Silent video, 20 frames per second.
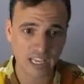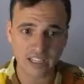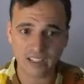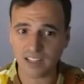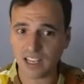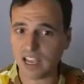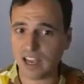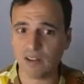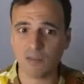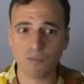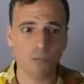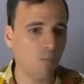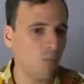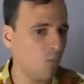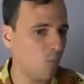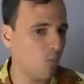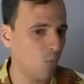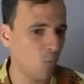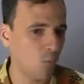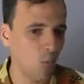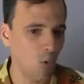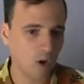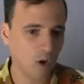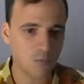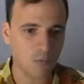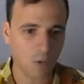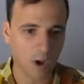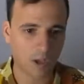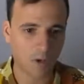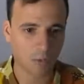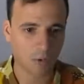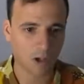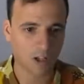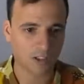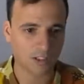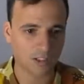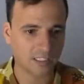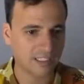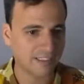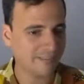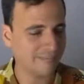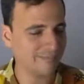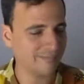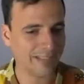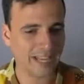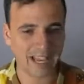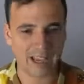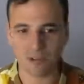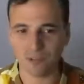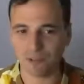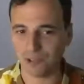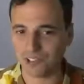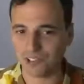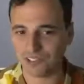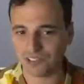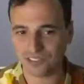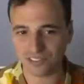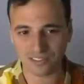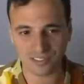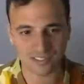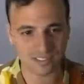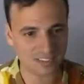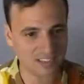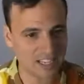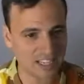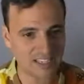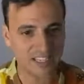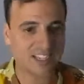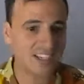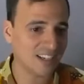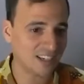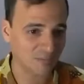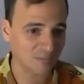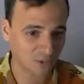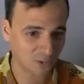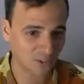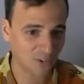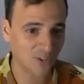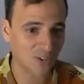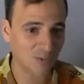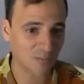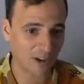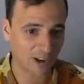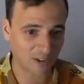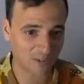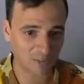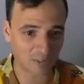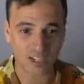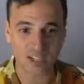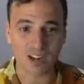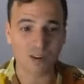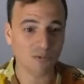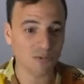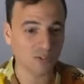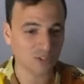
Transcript: had one whale wallet that was lending an absurd amount of money and was